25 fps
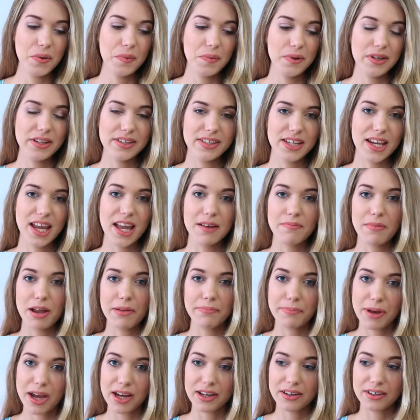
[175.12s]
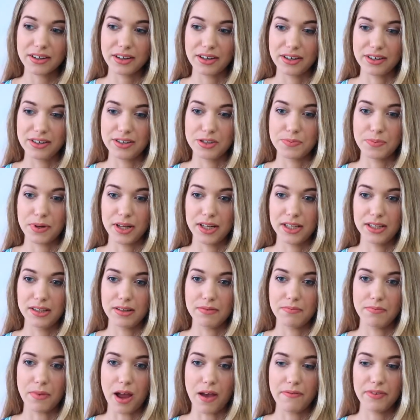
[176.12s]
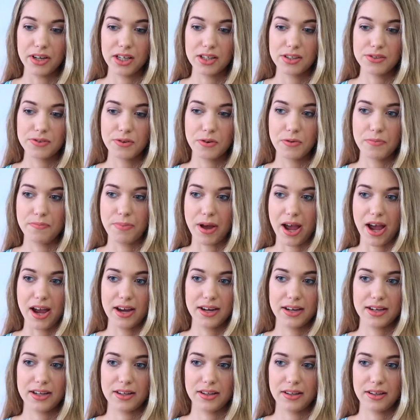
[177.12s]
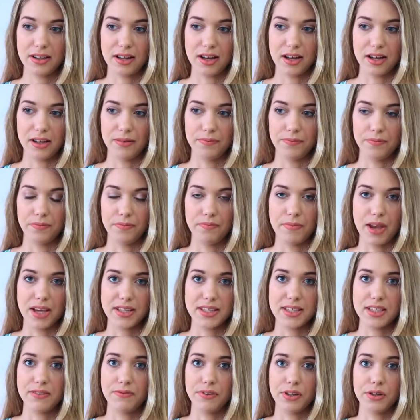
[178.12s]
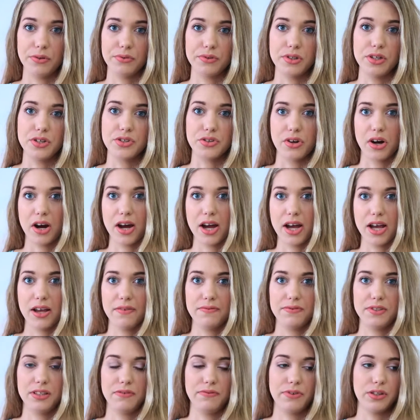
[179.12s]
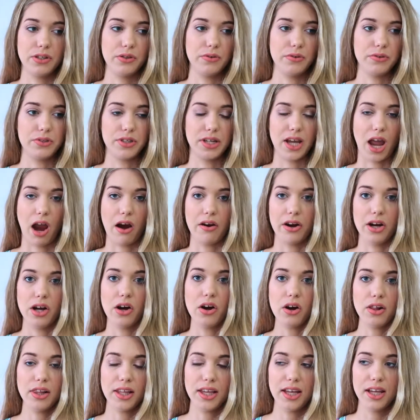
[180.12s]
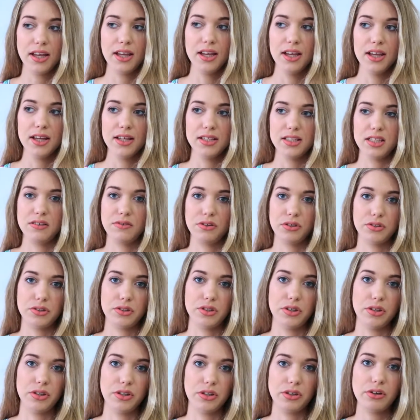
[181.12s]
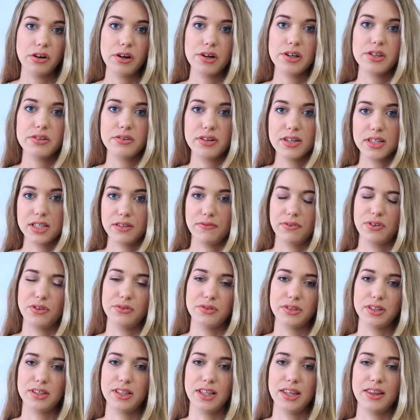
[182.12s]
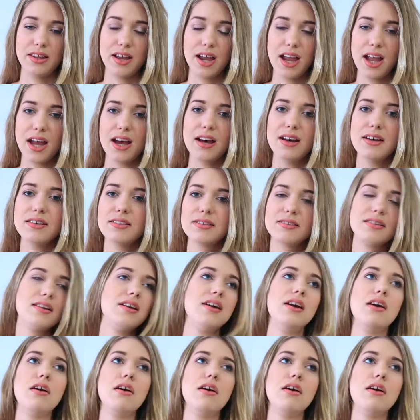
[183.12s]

we'll see how my back goes. But having a sore back makes it difficult to drive, difficult to carry Ollie, difficult to do the groceries, difficult to clean the house.